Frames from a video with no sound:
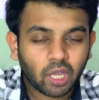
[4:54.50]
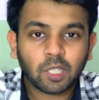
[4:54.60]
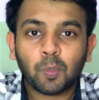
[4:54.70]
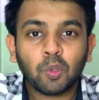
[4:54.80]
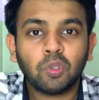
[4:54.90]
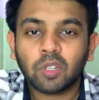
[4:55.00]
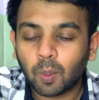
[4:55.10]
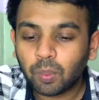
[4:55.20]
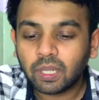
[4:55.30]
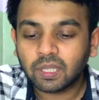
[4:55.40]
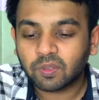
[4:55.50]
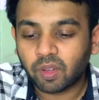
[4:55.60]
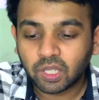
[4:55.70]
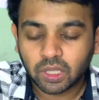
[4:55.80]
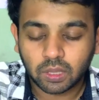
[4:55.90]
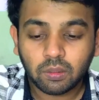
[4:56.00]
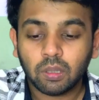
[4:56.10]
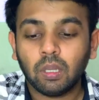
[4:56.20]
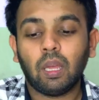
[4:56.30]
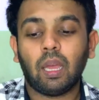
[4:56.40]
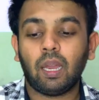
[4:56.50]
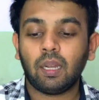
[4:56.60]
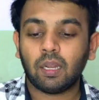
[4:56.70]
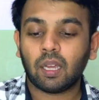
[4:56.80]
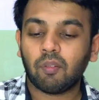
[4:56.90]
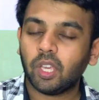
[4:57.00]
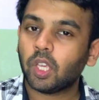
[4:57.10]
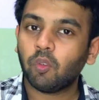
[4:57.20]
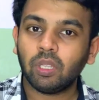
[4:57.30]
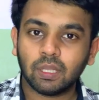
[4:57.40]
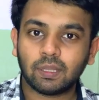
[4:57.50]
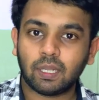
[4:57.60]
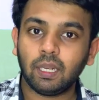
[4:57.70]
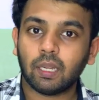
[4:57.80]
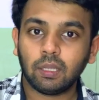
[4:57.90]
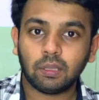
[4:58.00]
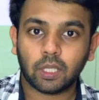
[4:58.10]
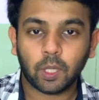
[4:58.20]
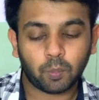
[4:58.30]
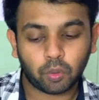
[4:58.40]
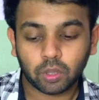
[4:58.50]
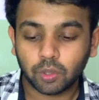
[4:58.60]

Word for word: supposed to complete this function and uh, we are given the string as input.